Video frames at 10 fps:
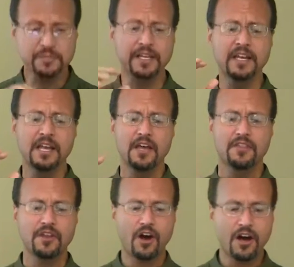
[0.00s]
me.
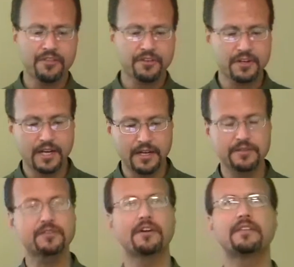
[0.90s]
The author,
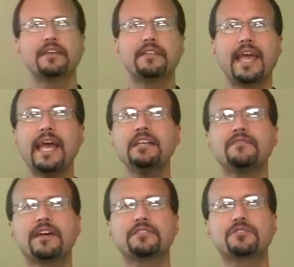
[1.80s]
the end of
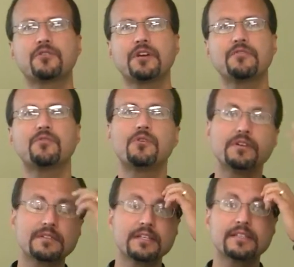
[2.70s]
that story, of
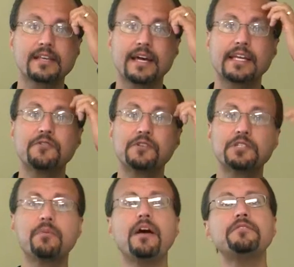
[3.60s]
course, is that in
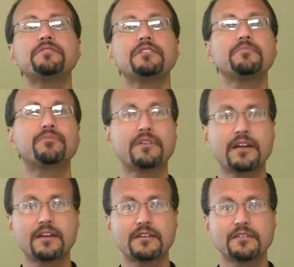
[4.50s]
response to the
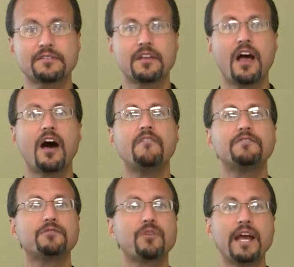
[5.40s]
prayers of
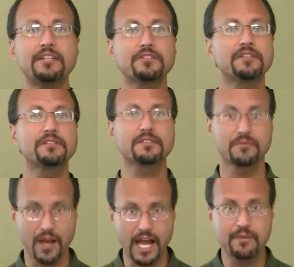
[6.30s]
the righteous
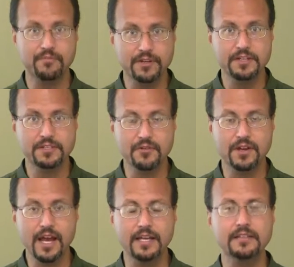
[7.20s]
high priest
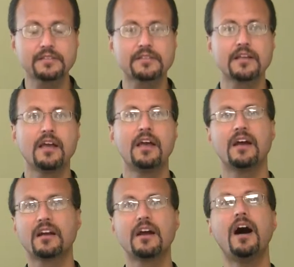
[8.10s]
Onias,
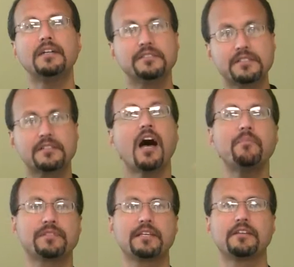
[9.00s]
God
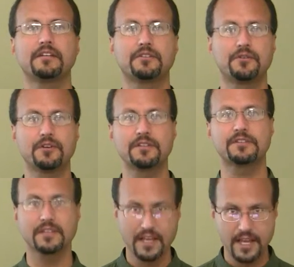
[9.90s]
stops
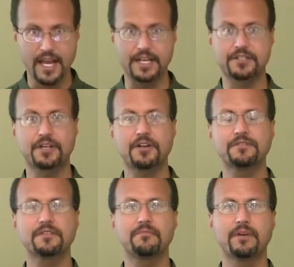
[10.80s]
Heliodorus and
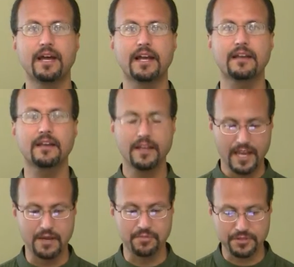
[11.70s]
turns him back
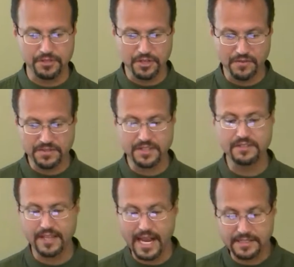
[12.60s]
and preserves the
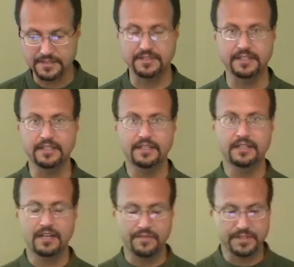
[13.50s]
sanctity
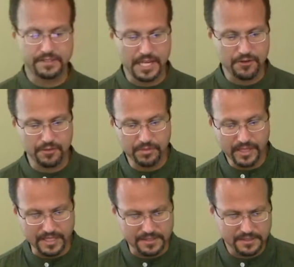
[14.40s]
of his sacred
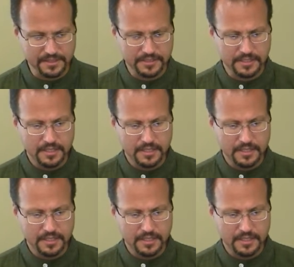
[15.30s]
place.